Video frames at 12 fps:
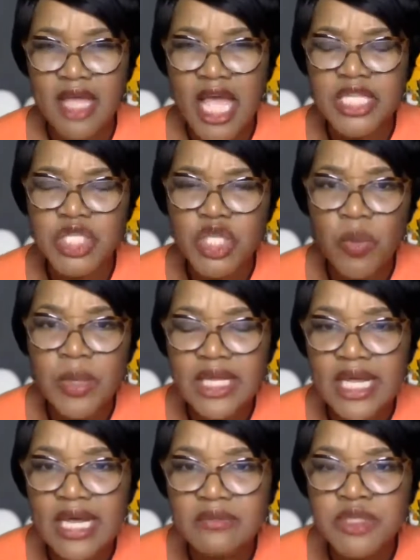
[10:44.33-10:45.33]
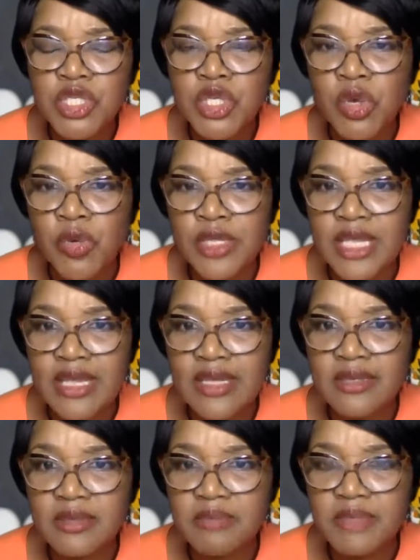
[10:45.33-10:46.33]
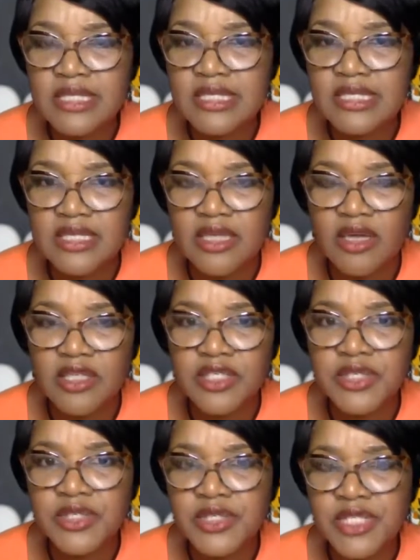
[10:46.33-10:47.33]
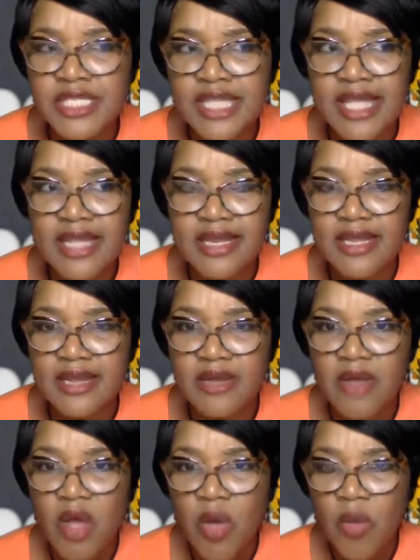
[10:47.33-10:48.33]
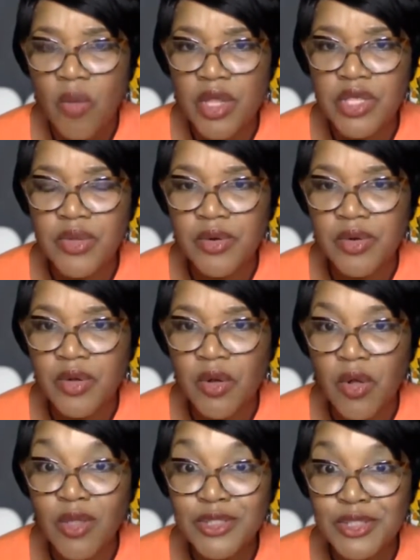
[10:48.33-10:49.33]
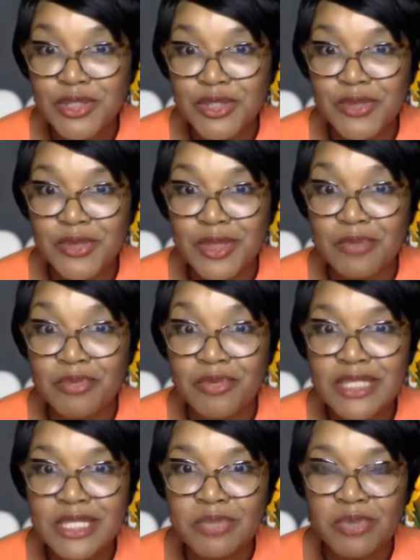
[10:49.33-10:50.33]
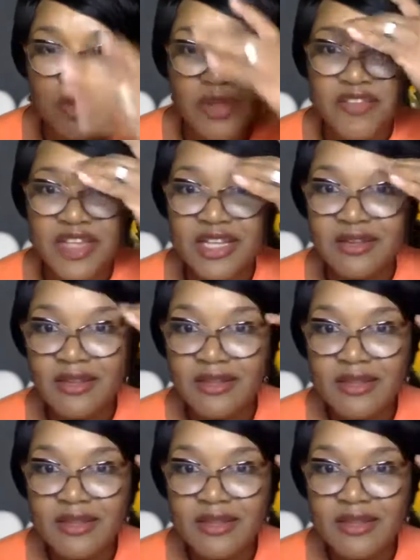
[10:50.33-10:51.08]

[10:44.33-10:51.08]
And so when it comes to creating a business and understanding what you are called to do and the principle of it,